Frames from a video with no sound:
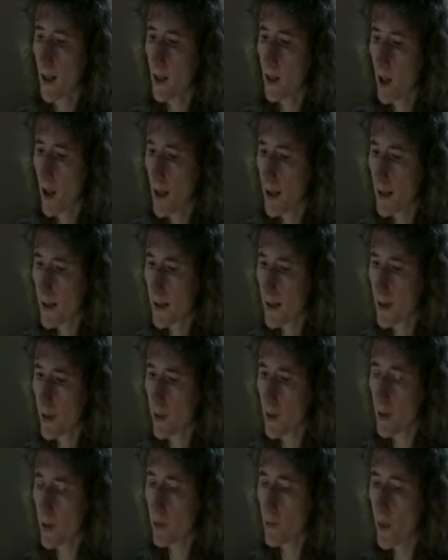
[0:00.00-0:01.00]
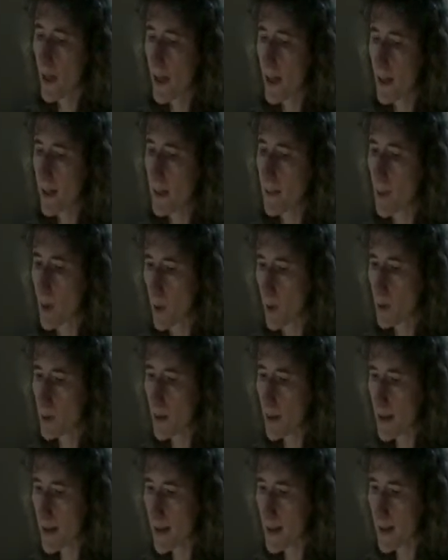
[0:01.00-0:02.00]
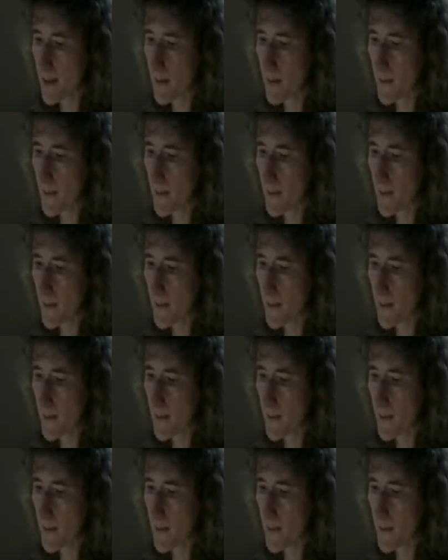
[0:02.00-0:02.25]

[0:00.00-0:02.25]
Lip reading: toxins, so it's great as a poultice.